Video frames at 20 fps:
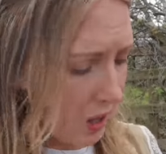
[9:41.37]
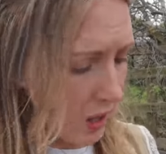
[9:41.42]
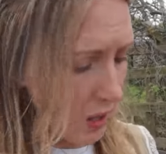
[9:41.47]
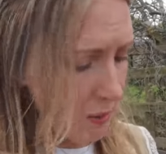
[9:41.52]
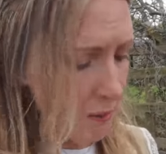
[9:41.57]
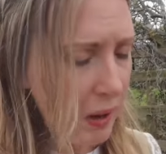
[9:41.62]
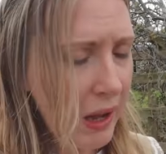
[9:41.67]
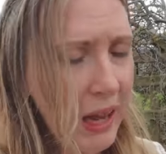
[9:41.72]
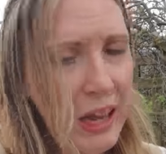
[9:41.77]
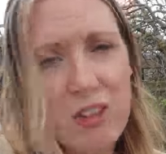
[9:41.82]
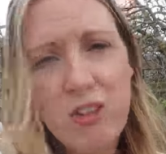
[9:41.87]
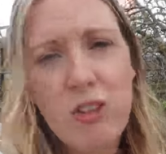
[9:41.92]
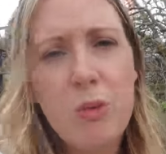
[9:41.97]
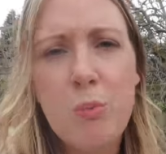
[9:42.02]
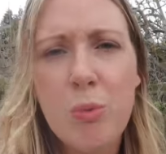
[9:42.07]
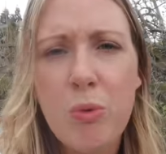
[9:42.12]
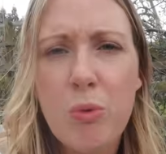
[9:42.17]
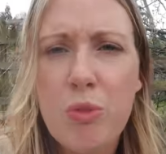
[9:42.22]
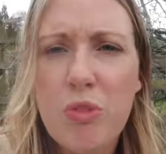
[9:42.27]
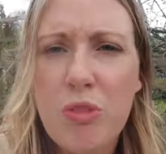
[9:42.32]
I
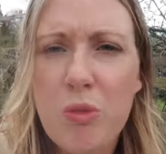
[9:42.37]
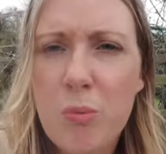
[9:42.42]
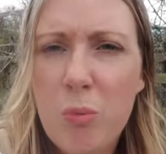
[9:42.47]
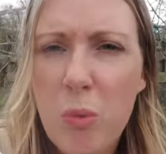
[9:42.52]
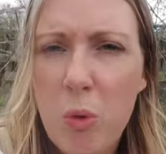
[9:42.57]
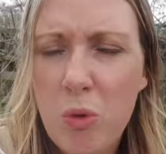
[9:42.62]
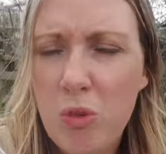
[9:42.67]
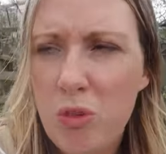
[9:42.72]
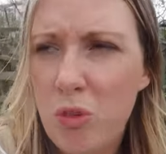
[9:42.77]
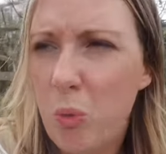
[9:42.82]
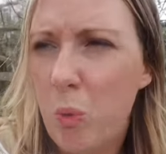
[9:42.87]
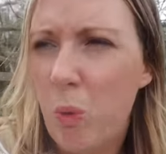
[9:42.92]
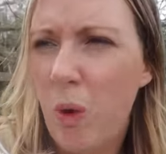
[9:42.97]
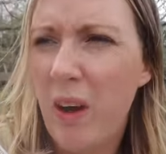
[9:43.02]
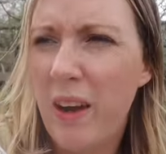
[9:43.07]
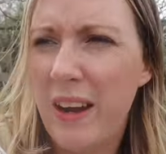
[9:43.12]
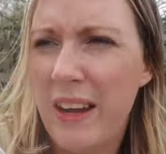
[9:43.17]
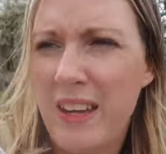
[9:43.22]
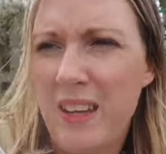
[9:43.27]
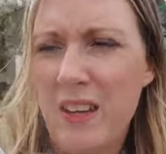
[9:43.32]
actually brought some more
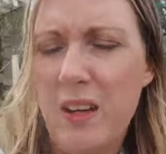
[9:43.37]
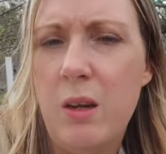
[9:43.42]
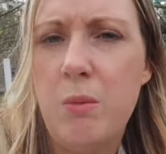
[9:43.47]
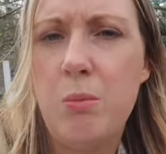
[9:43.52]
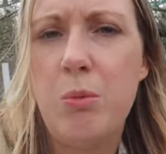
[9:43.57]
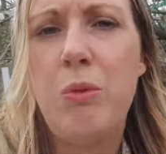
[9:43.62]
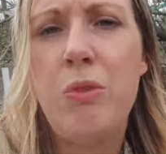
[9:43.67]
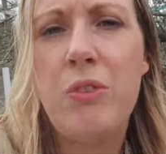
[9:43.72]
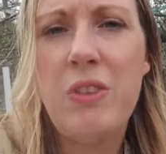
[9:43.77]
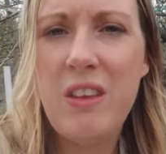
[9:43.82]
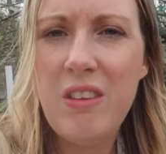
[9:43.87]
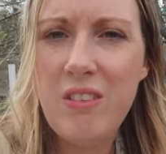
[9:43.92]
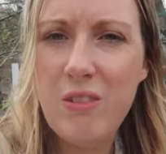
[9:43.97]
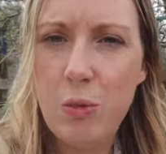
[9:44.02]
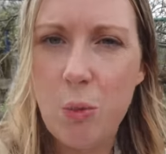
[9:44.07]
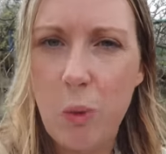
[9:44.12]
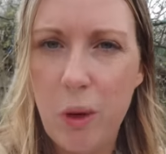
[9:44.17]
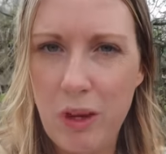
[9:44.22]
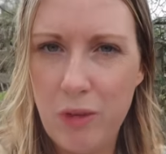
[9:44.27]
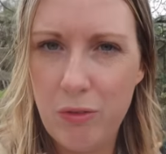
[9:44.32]
twine. I brought this
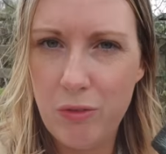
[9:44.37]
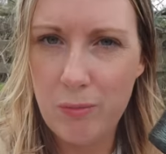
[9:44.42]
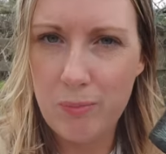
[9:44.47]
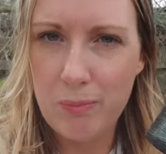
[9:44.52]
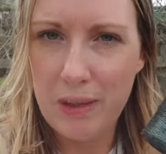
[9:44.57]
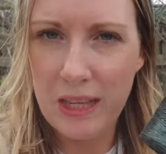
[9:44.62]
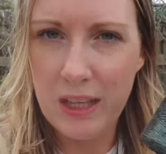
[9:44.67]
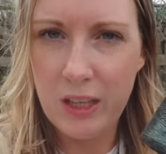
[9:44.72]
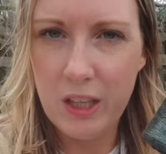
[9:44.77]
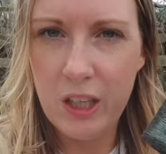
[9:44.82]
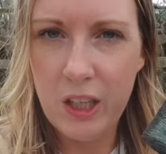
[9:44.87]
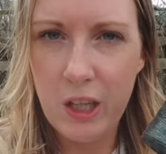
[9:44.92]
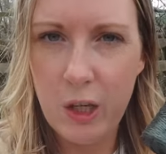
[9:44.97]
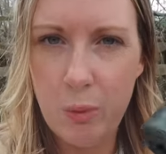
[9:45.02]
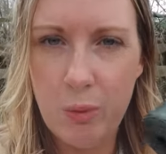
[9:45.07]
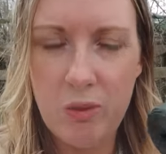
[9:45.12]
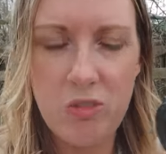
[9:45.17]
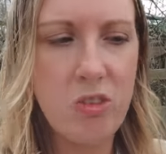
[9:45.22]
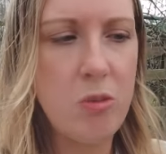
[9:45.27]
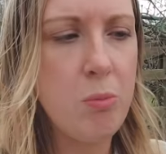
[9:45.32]
twine from
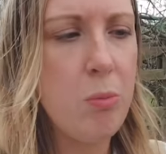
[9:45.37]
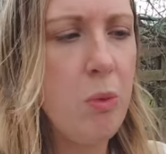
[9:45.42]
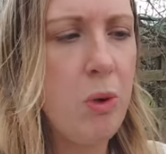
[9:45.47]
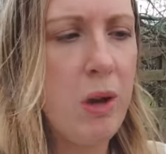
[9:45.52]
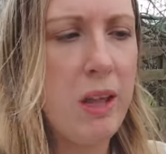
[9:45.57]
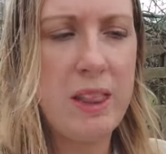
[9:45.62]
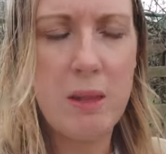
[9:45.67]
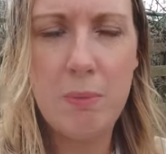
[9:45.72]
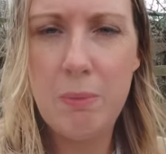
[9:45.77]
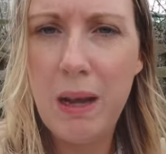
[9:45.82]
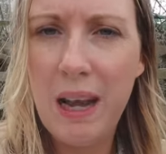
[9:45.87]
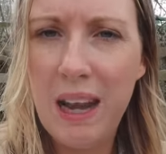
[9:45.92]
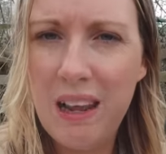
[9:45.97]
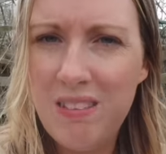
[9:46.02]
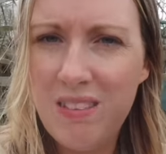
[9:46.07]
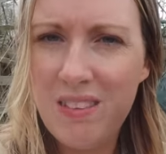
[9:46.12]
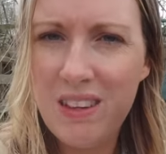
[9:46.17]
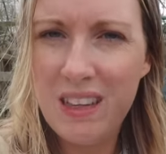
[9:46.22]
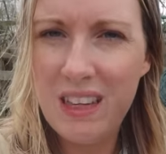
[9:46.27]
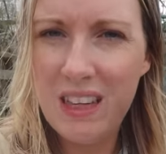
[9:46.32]
B&Q, which is more like the
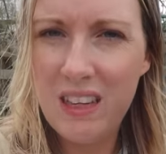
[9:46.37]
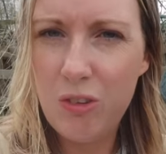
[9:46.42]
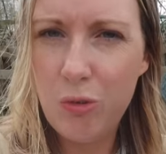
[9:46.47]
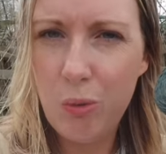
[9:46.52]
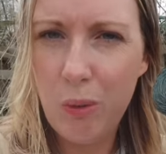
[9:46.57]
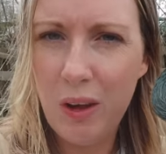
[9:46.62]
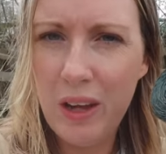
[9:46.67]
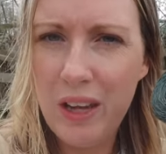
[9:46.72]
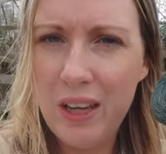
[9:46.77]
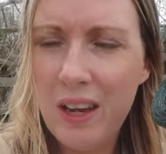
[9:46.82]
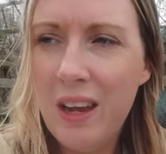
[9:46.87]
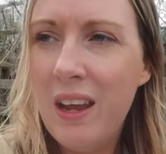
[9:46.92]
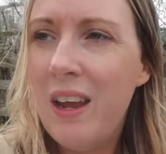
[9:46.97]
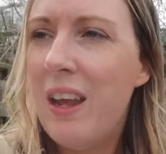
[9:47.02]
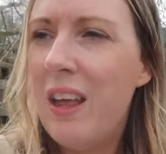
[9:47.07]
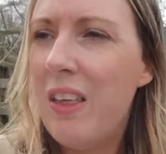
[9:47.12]
plasticky twine.